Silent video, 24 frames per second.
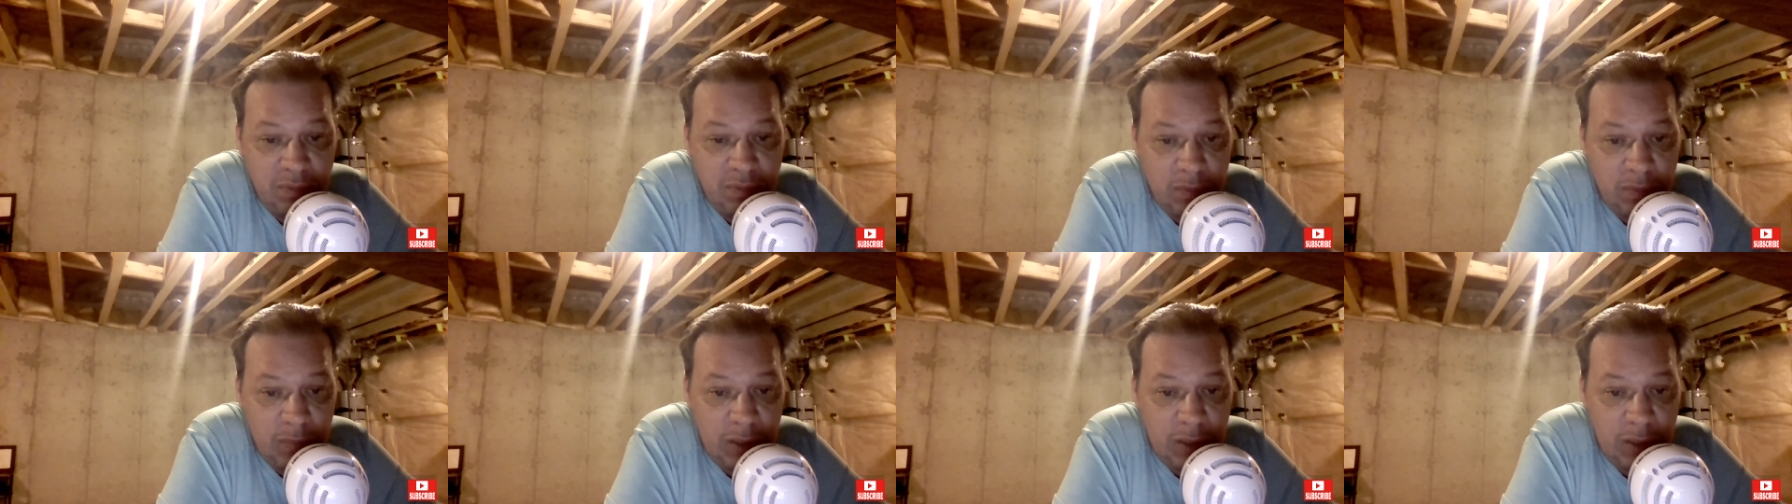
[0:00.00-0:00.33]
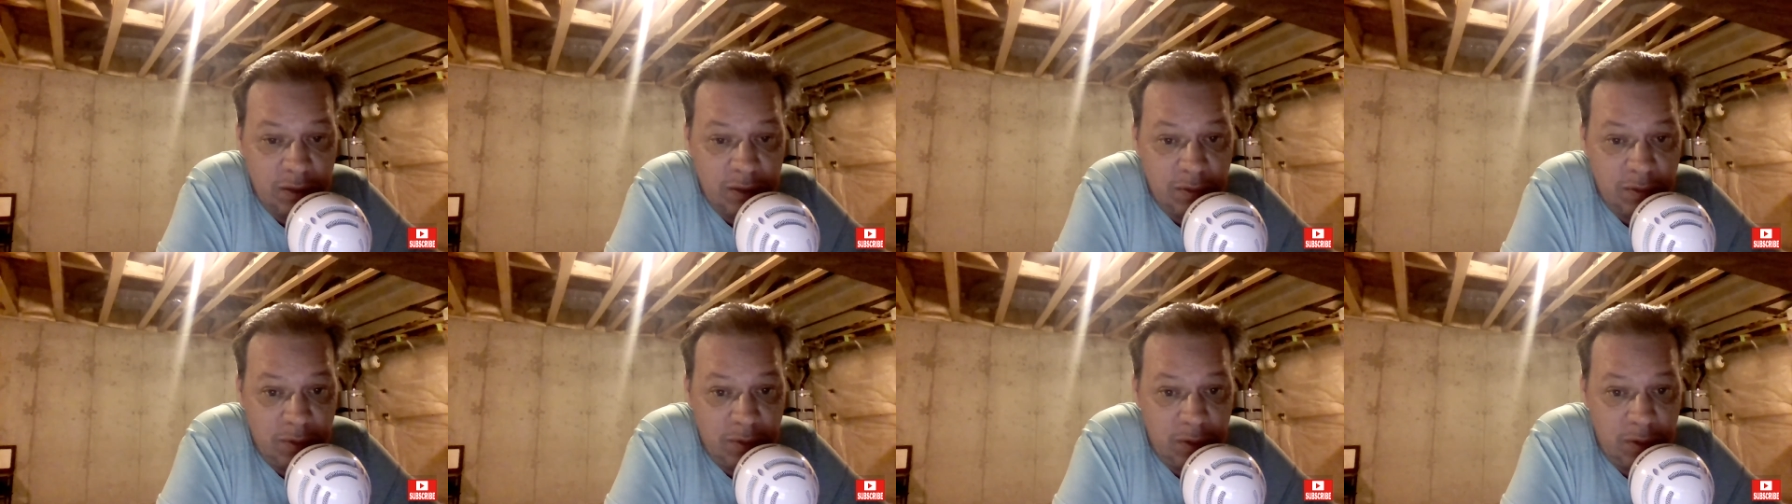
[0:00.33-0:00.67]

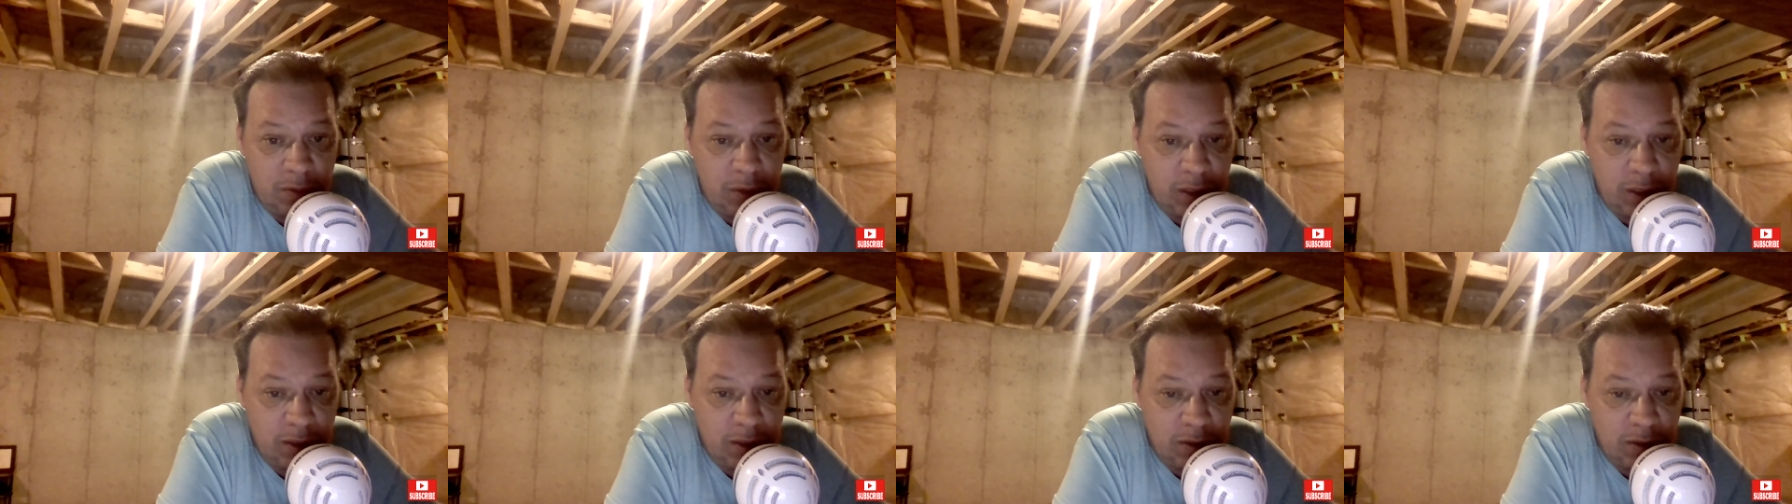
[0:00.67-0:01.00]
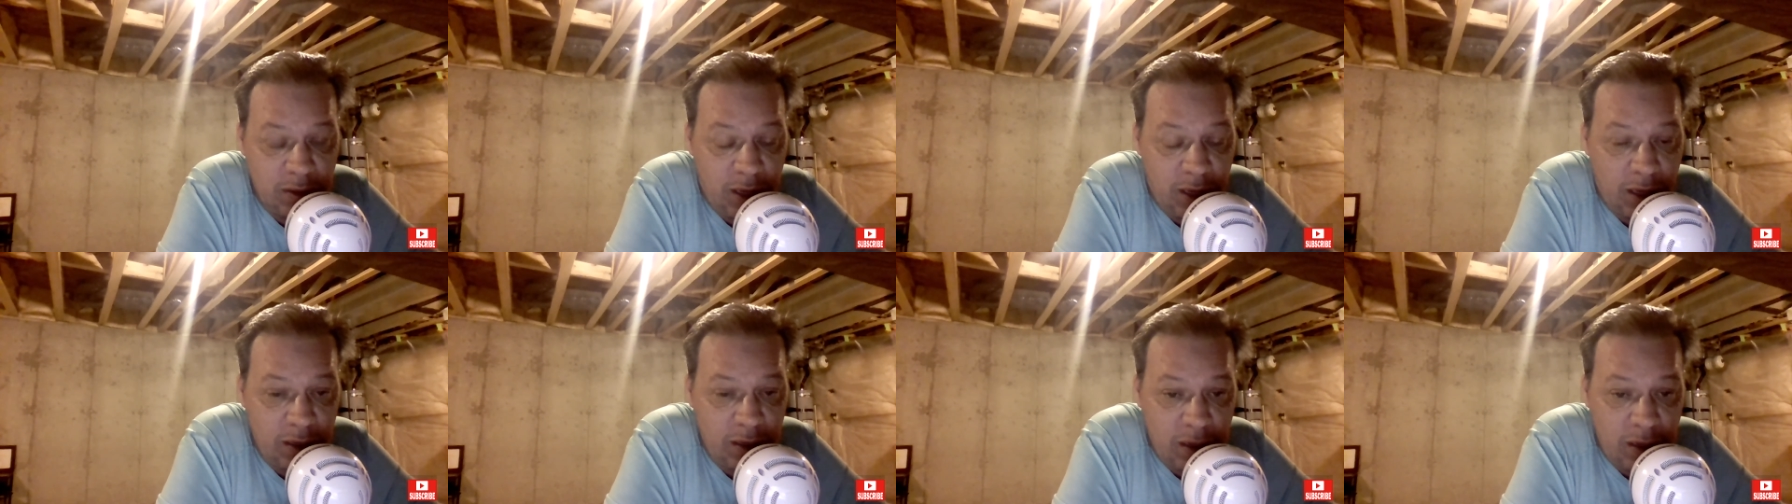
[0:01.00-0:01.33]
is is
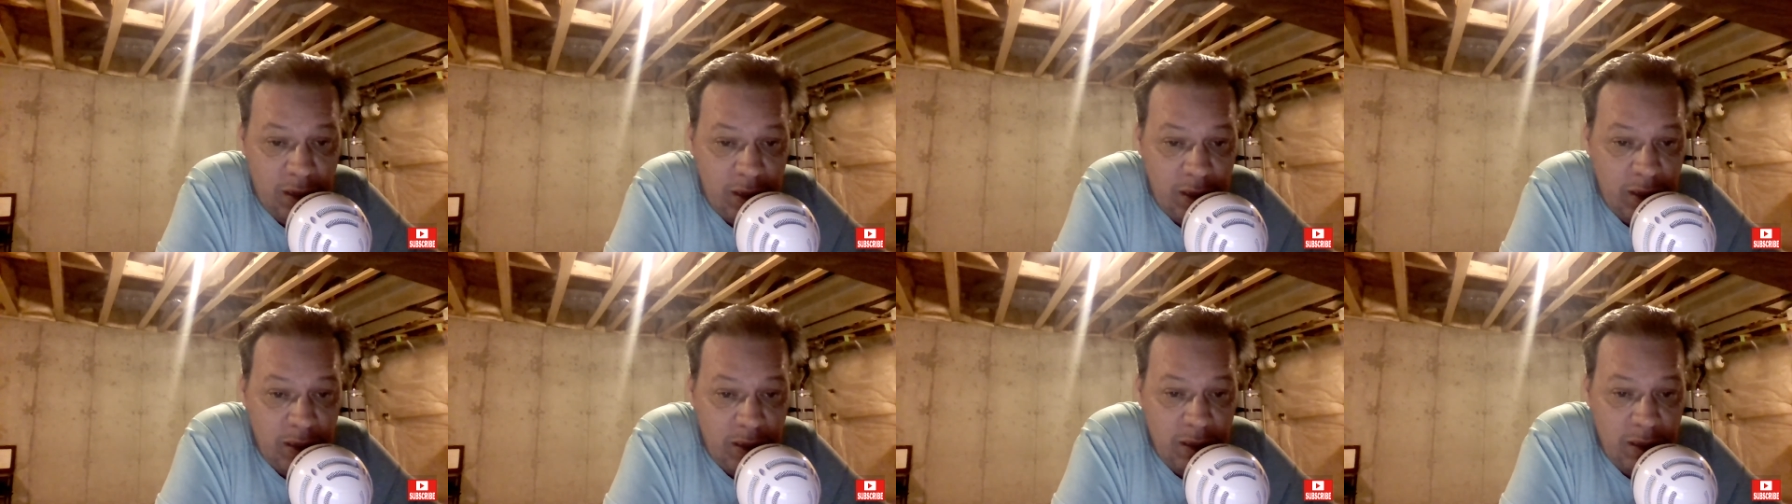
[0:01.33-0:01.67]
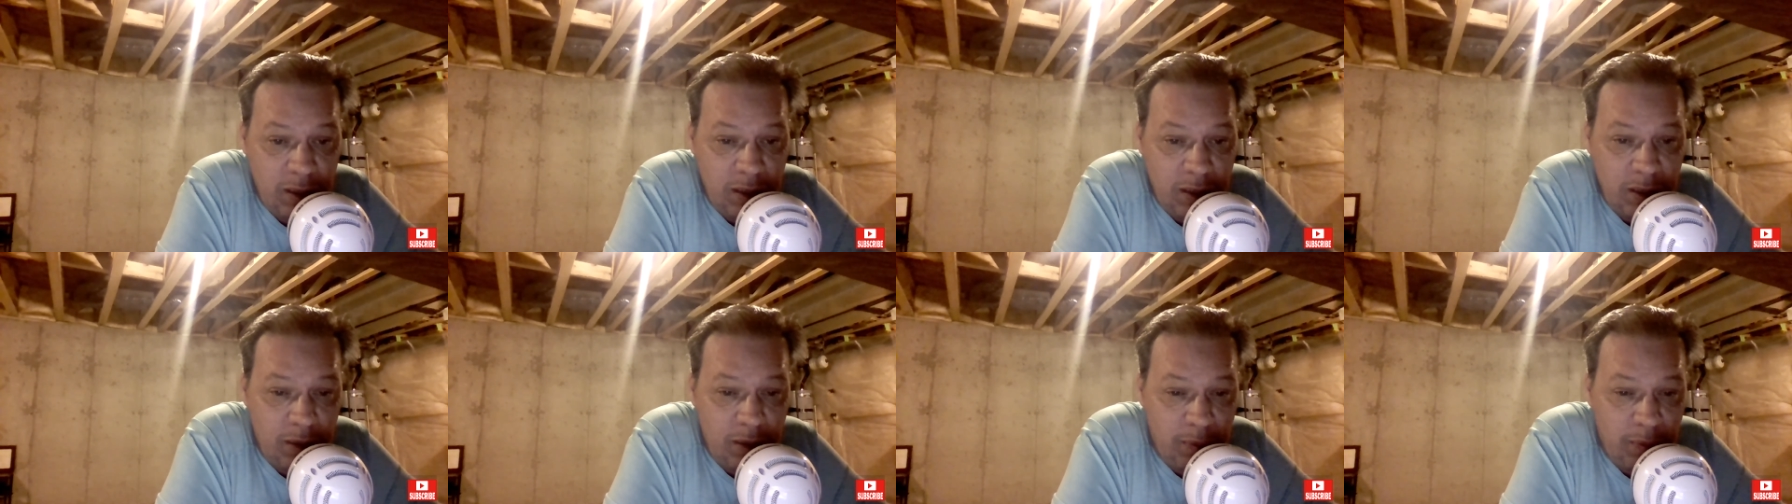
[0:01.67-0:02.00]
not
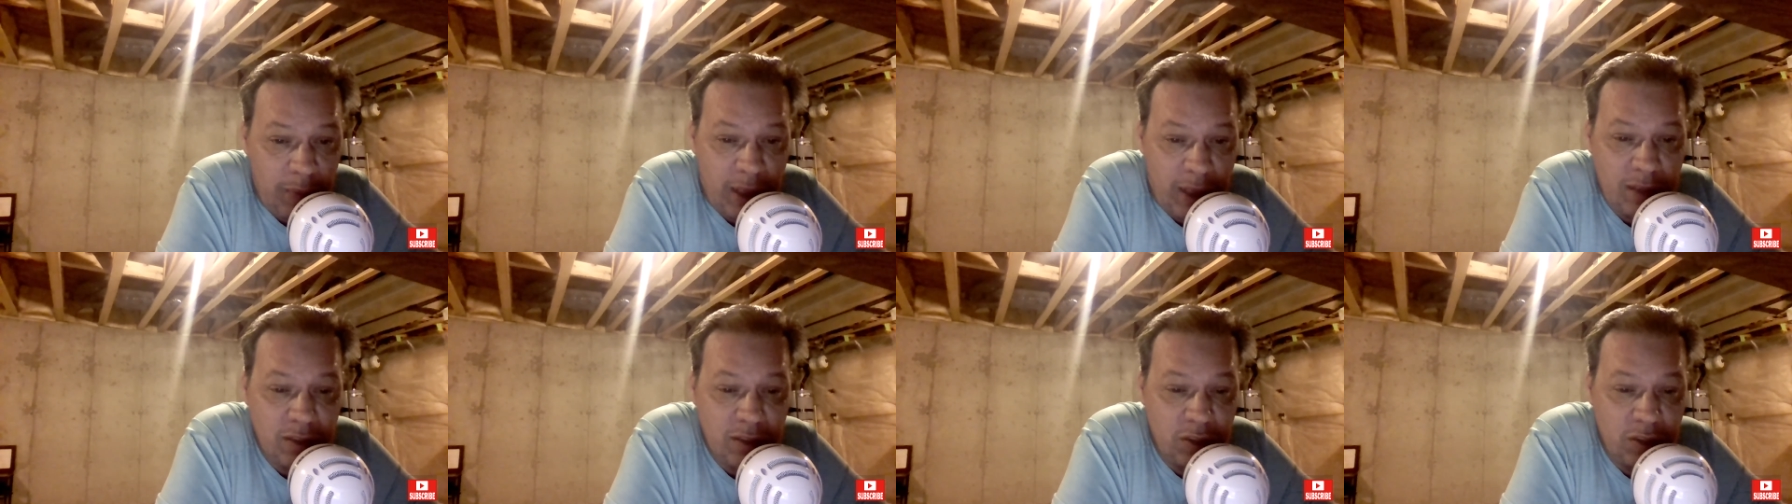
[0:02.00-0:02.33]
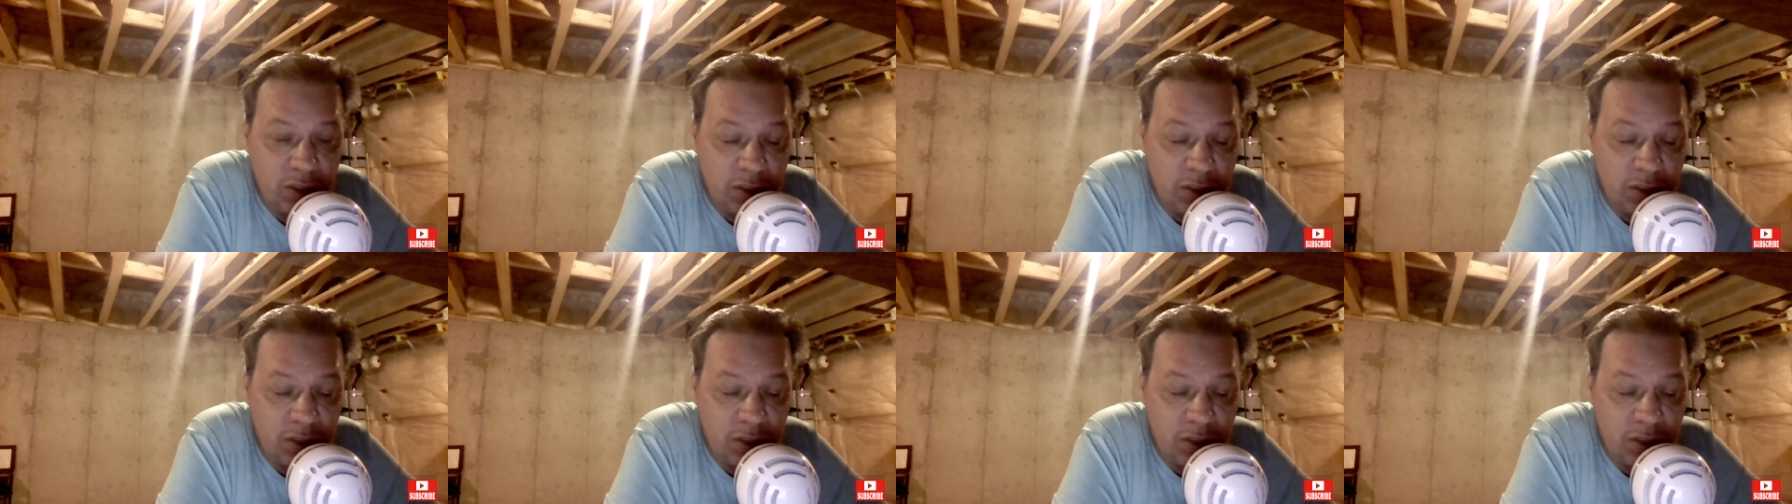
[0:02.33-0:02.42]
the mask